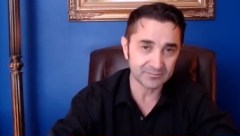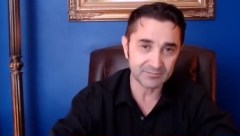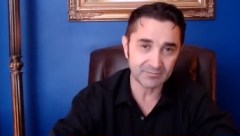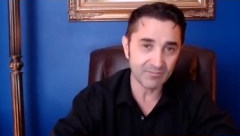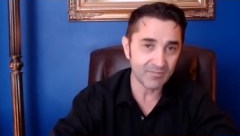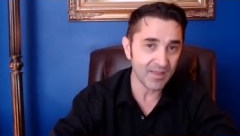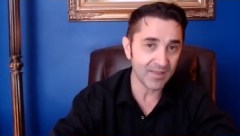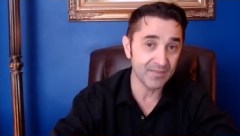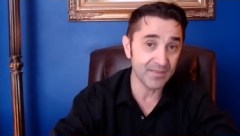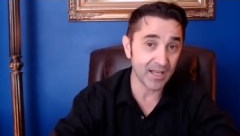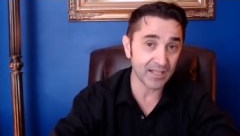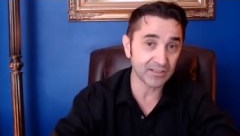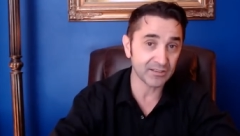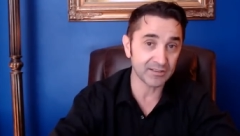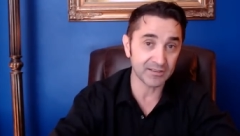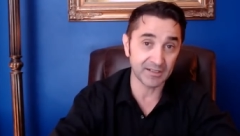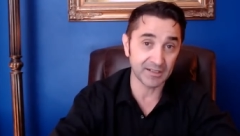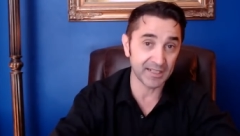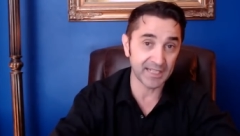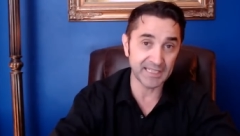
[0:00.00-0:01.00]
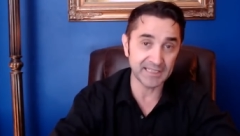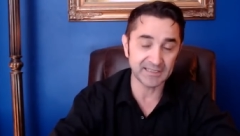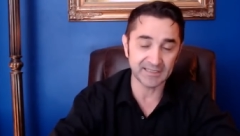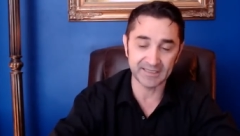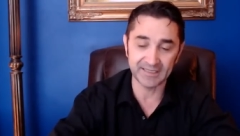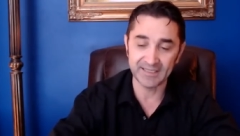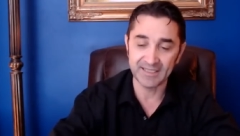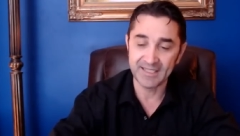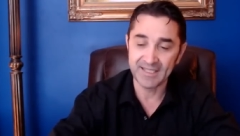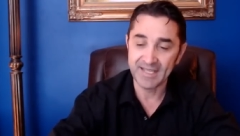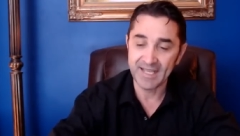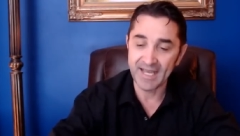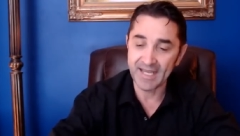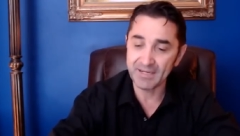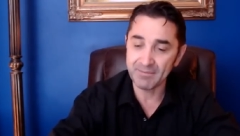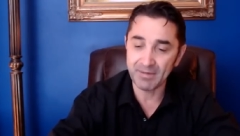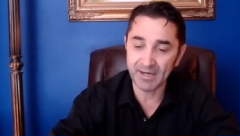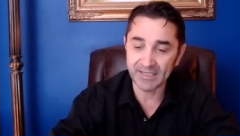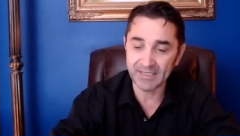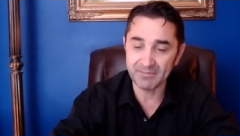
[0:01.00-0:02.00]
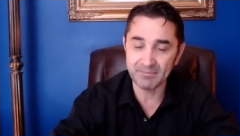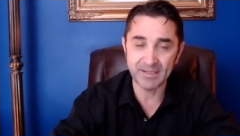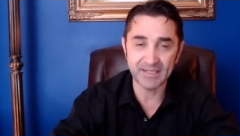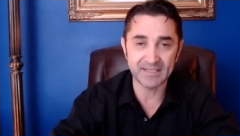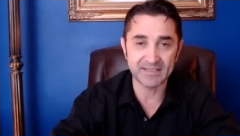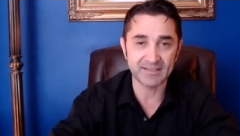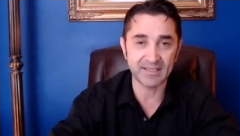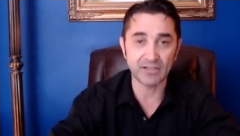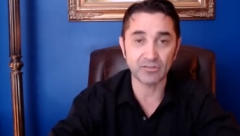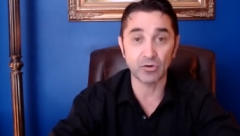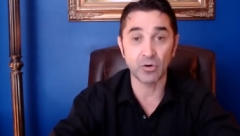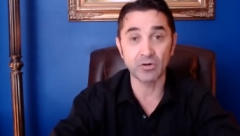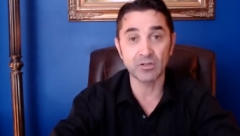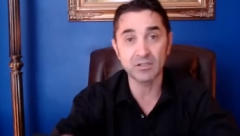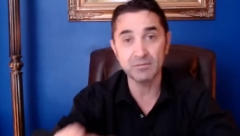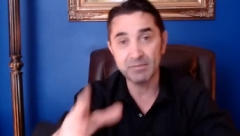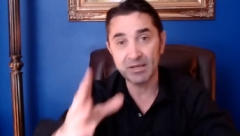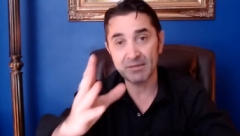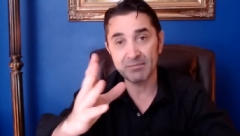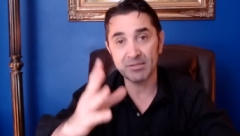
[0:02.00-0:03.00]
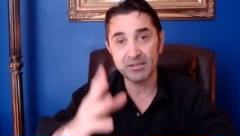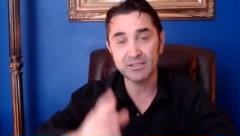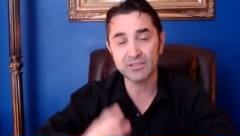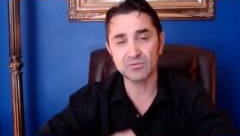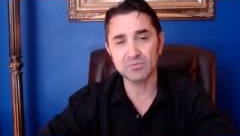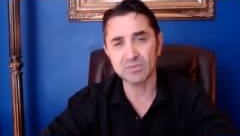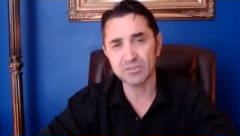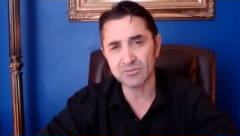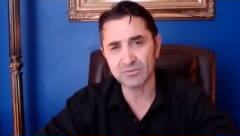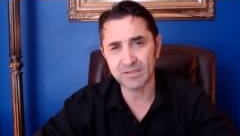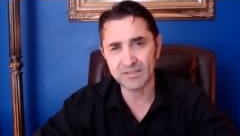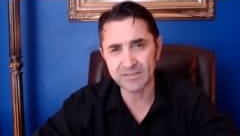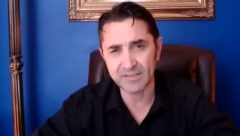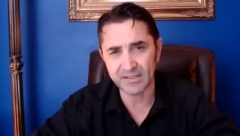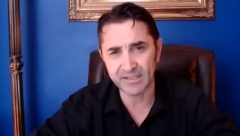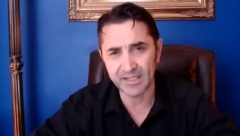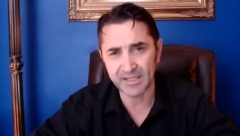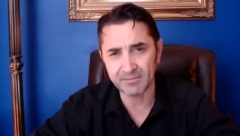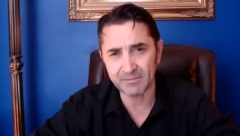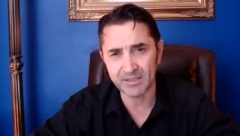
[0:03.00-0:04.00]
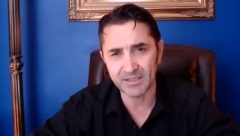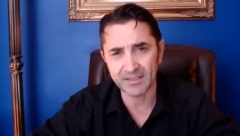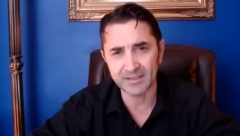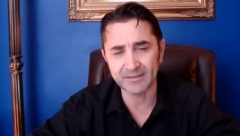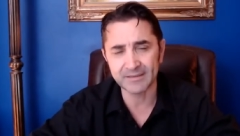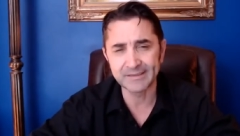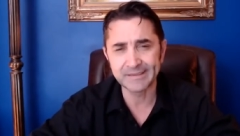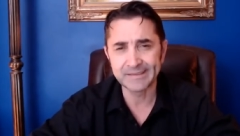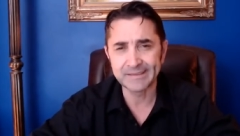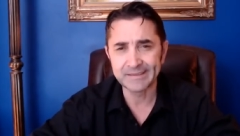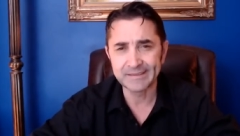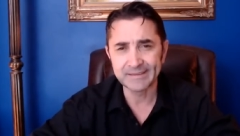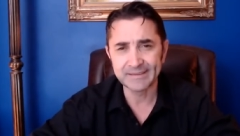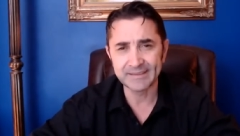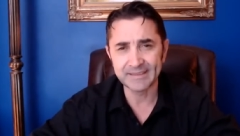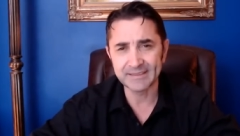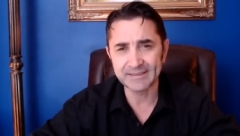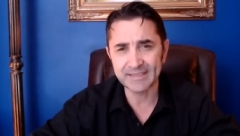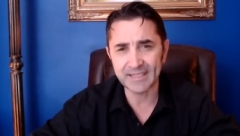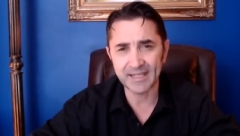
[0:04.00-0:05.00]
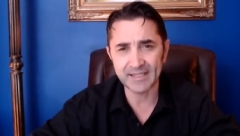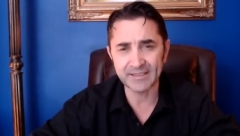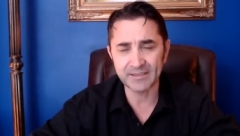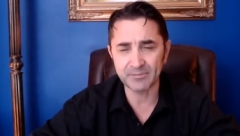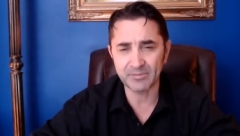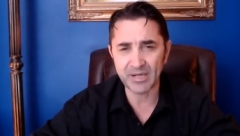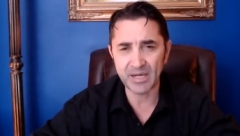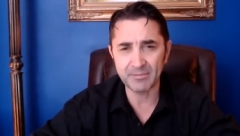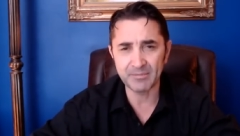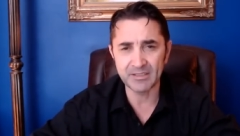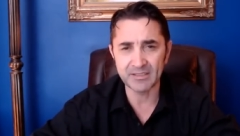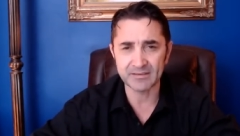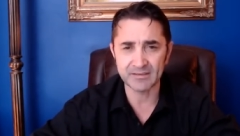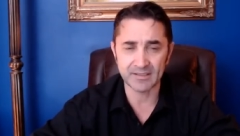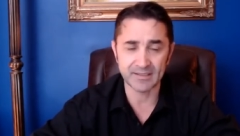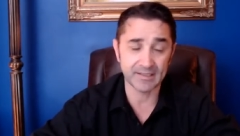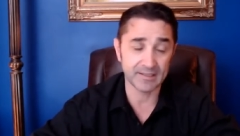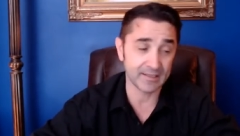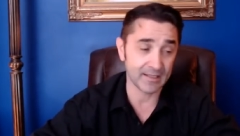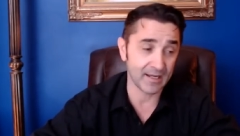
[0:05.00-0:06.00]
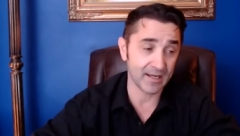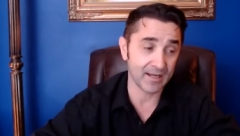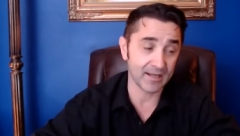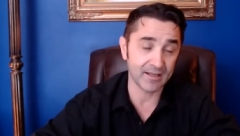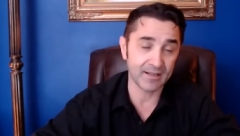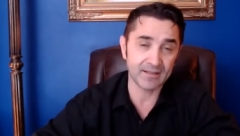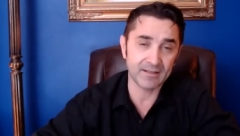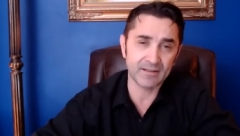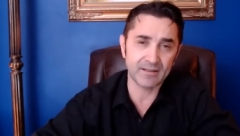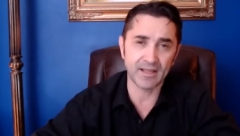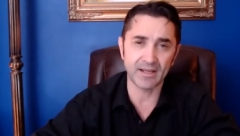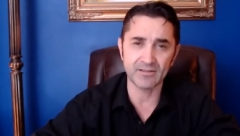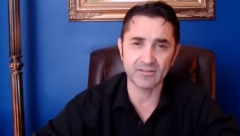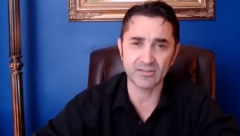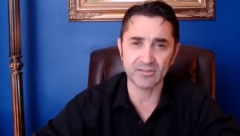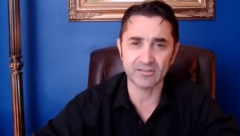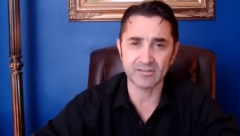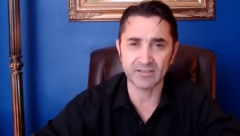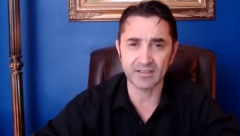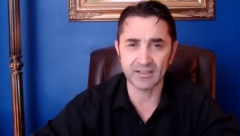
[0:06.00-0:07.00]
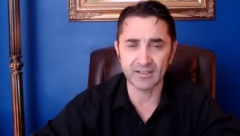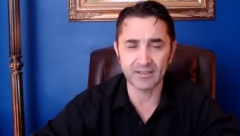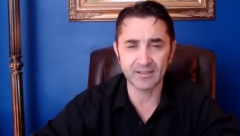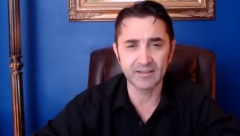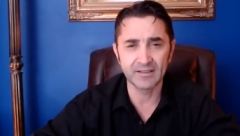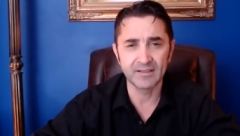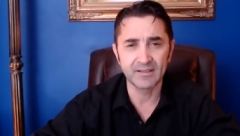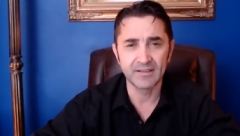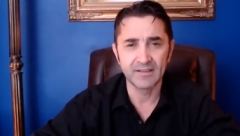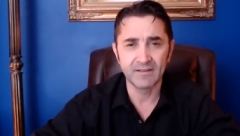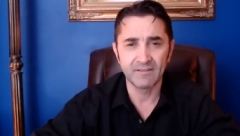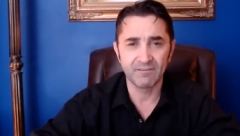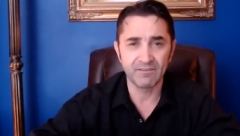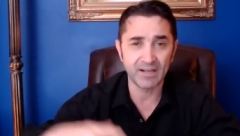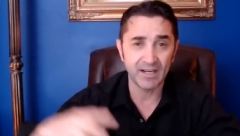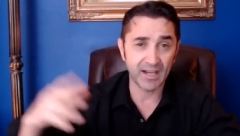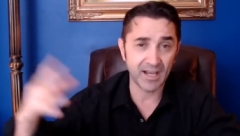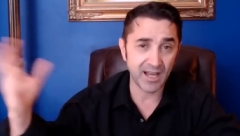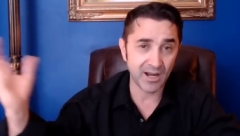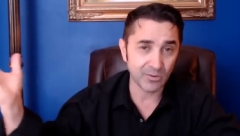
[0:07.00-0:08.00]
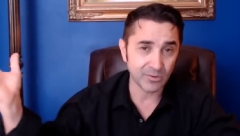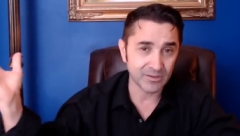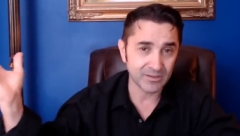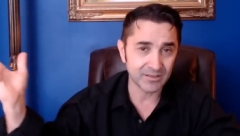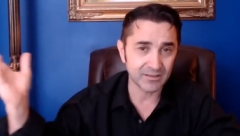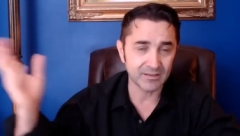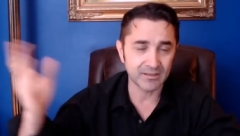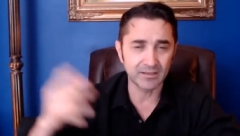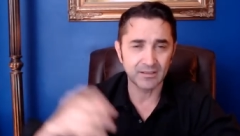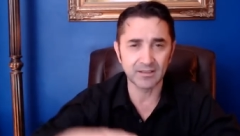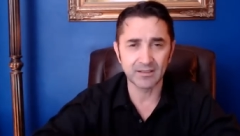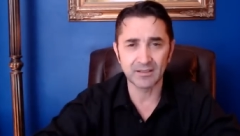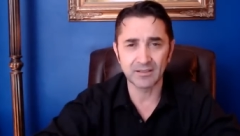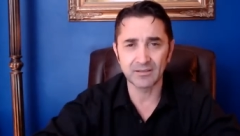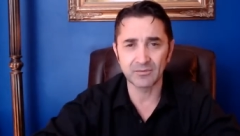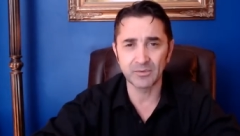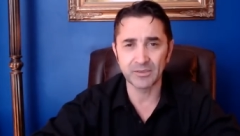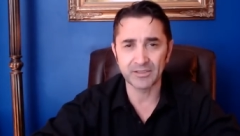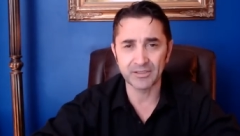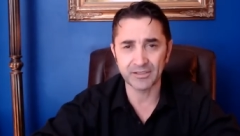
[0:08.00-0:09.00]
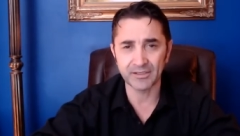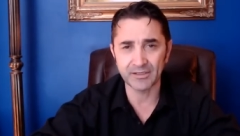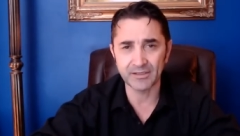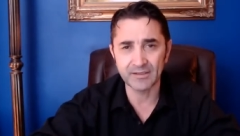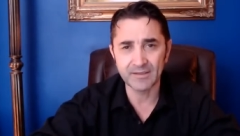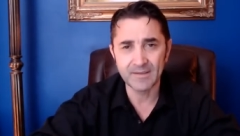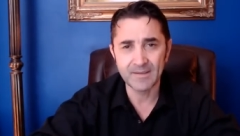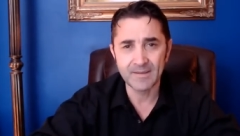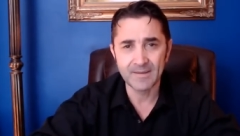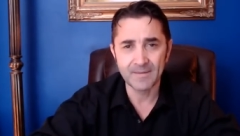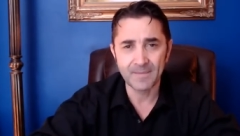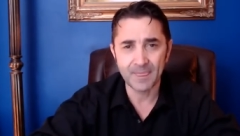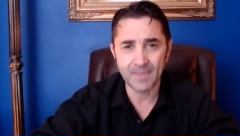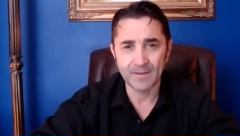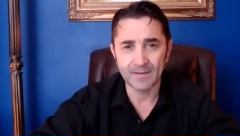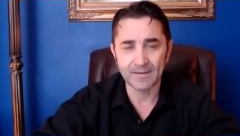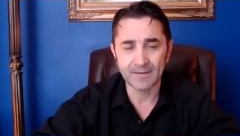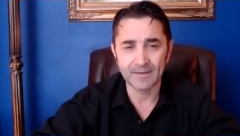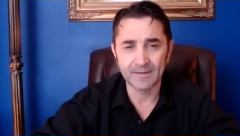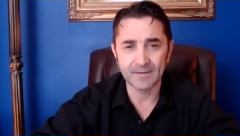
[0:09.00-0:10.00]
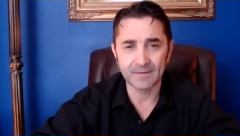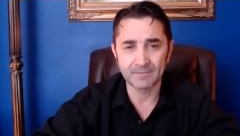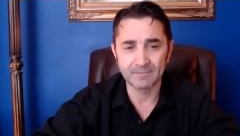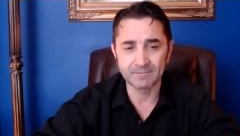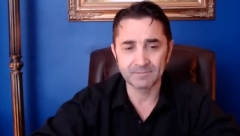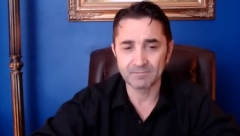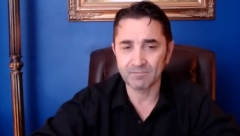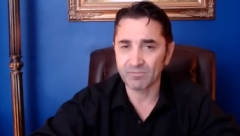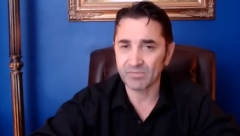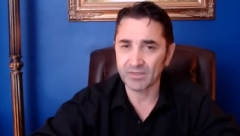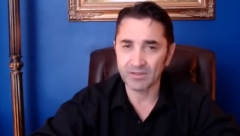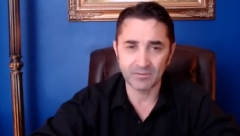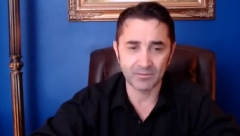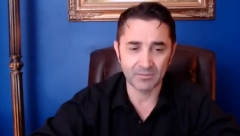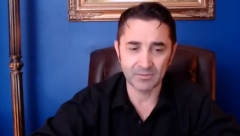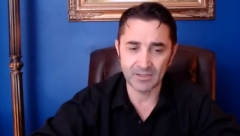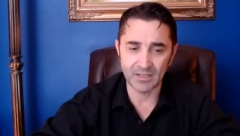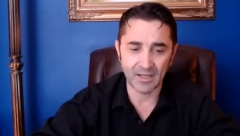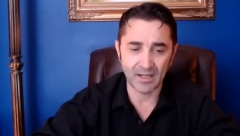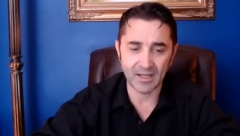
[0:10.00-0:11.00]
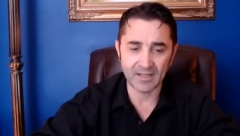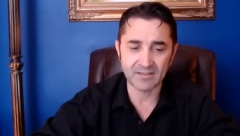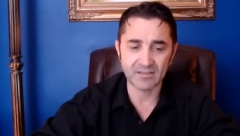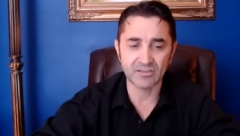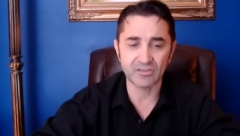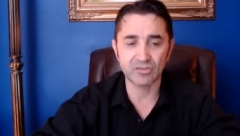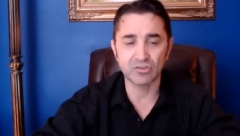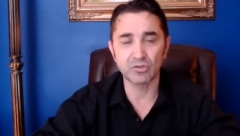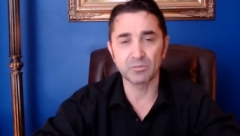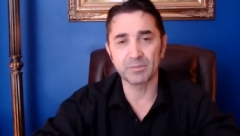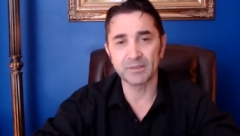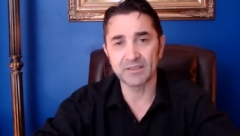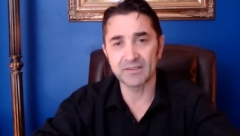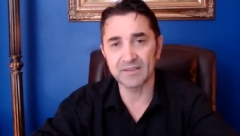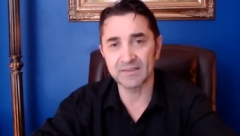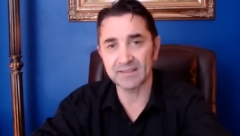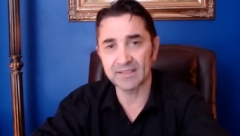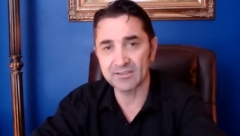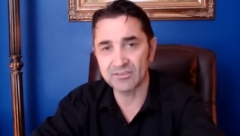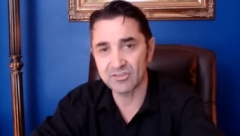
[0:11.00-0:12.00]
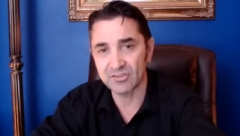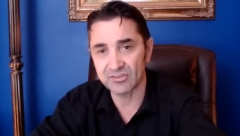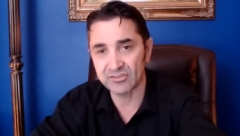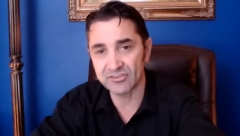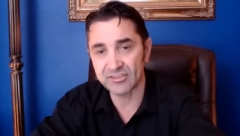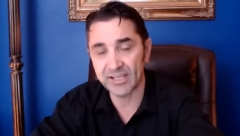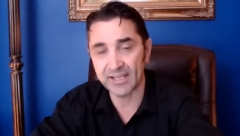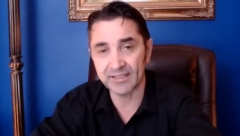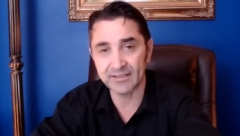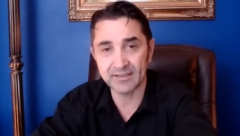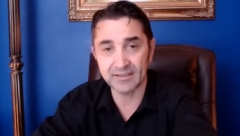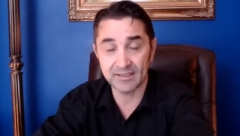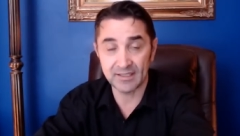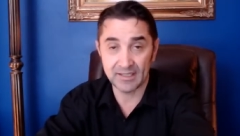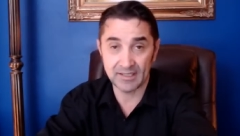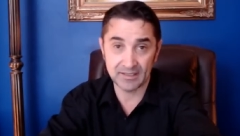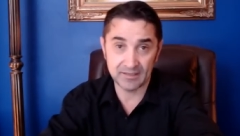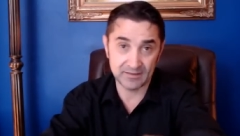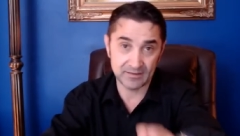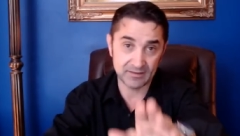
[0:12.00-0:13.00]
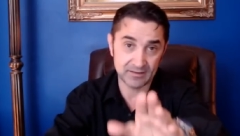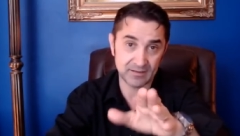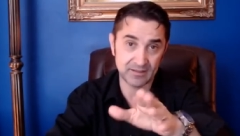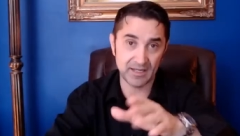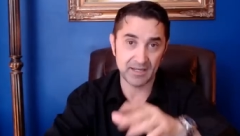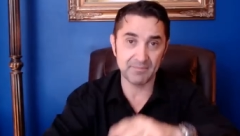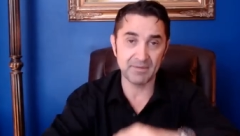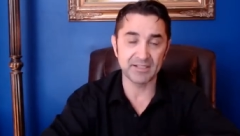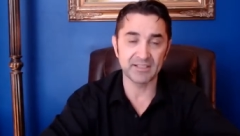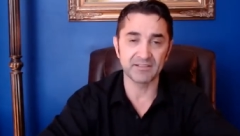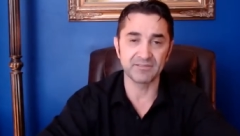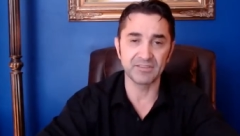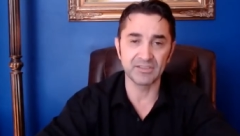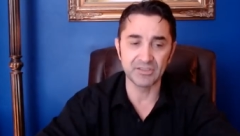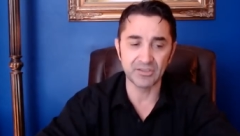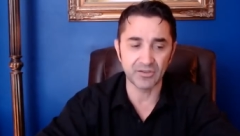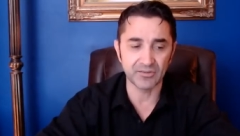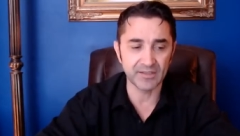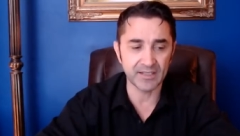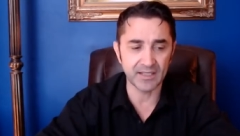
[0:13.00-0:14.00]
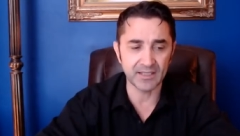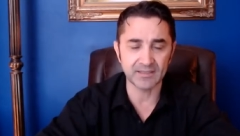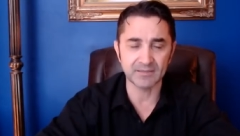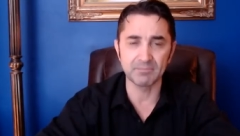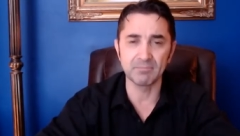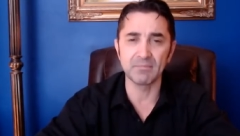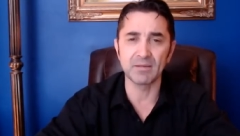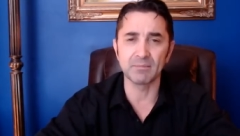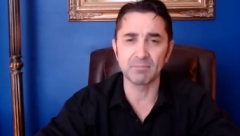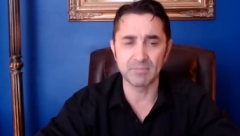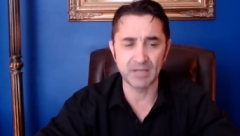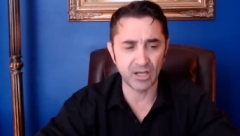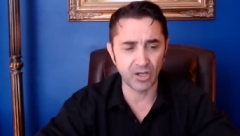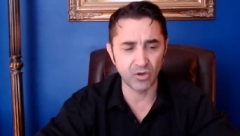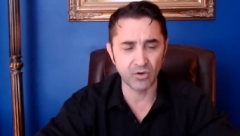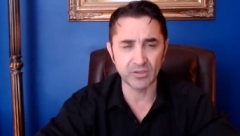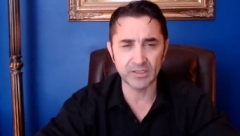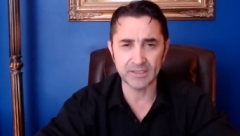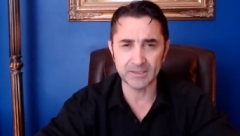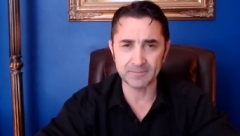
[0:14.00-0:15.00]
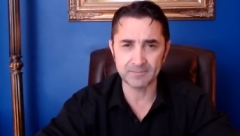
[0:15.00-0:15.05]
not lately, anybody made such, oh remember it was, what's her name, uh, the Italian prime minister that uh, I just uh, fell out uh, with her. Um, the last stupid thing that she said and I made a video on that. M Meloni,